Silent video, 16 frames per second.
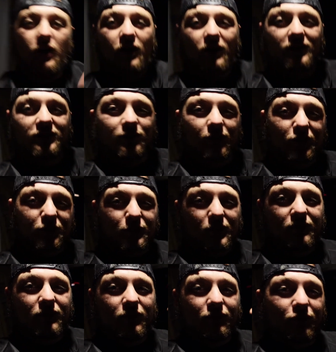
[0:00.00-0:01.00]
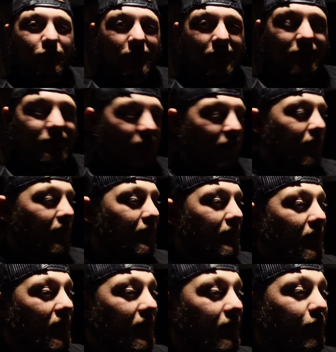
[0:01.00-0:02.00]
Alright, so I just went over the footage and
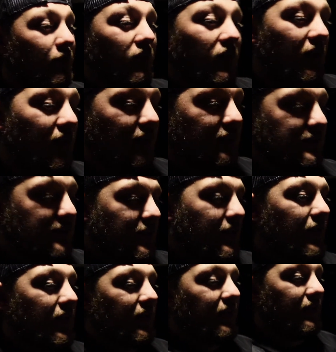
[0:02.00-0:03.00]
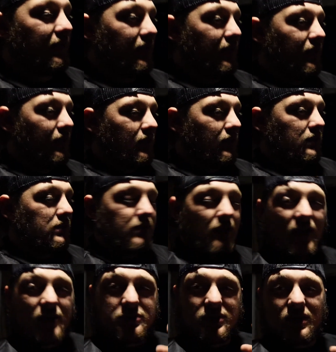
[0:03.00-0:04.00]
I realized that
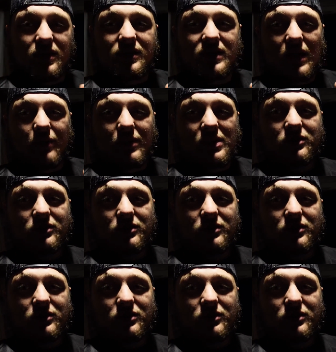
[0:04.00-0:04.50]
90% of the time when I